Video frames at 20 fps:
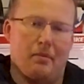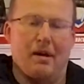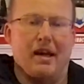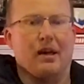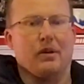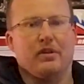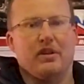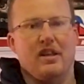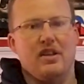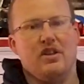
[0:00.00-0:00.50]

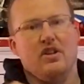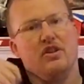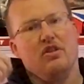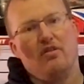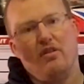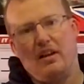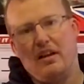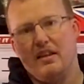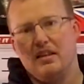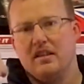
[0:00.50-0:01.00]
Someone else
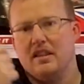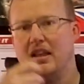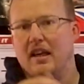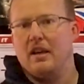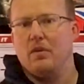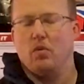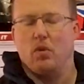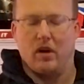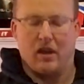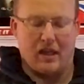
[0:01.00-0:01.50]
hits your
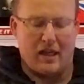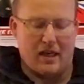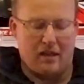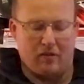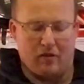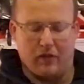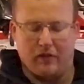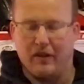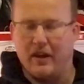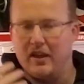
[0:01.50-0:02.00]
screen, take
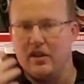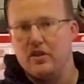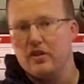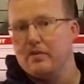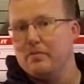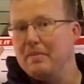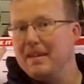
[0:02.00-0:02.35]
one layer off,